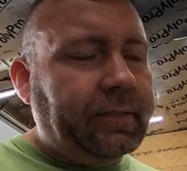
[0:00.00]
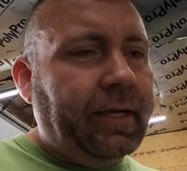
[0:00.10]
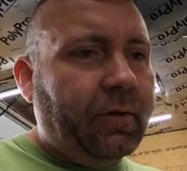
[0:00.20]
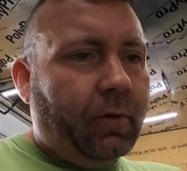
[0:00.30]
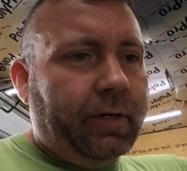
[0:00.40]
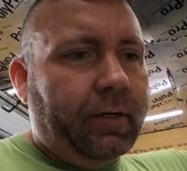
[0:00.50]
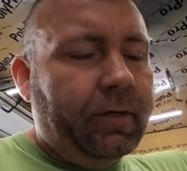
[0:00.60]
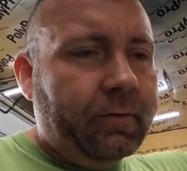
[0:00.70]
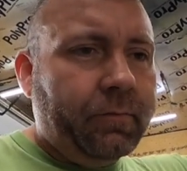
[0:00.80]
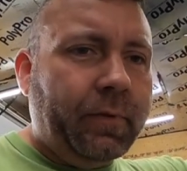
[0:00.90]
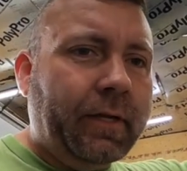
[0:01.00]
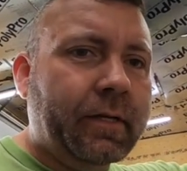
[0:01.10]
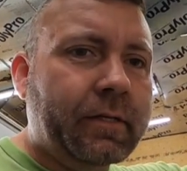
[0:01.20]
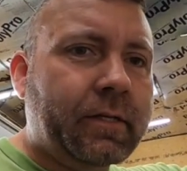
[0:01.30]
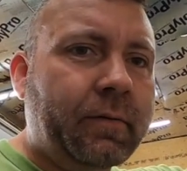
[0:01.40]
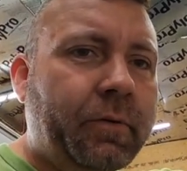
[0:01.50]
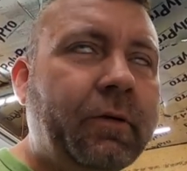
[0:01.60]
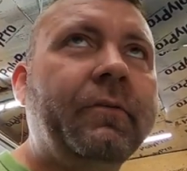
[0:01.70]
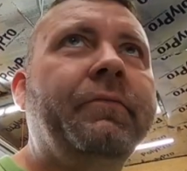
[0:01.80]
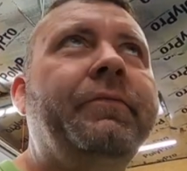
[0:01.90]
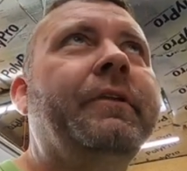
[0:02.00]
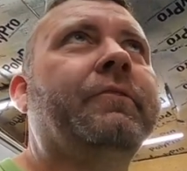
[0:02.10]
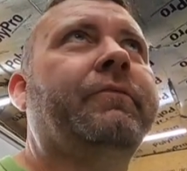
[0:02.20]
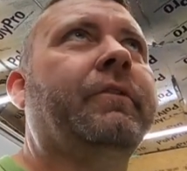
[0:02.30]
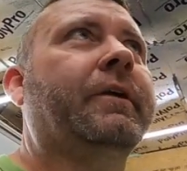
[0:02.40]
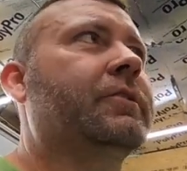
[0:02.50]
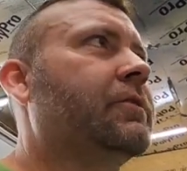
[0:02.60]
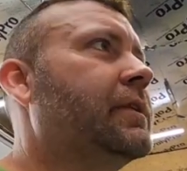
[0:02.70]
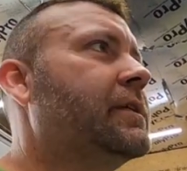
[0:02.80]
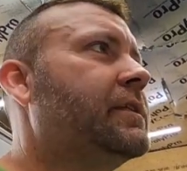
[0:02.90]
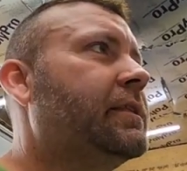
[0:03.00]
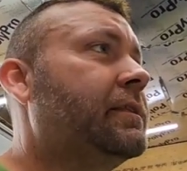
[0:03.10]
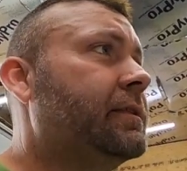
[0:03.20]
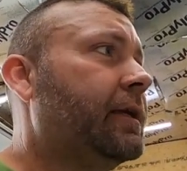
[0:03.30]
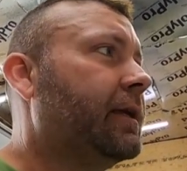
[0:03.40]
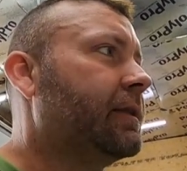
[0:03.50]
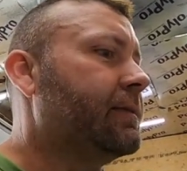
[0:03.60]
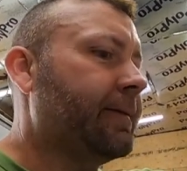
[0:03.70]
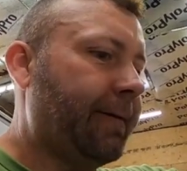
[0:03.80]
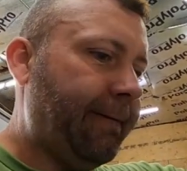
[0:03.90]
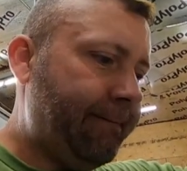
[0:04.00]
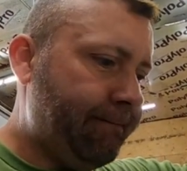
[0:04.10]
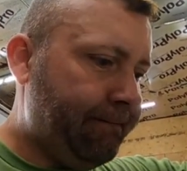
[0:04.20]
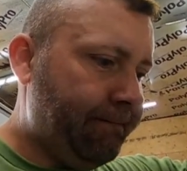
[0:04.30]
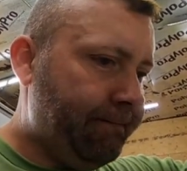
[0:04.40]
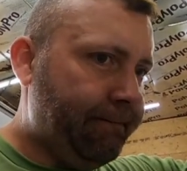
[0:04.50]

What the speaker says: I'll tell you why not. Because I'm putting fender flares on this stinking thing.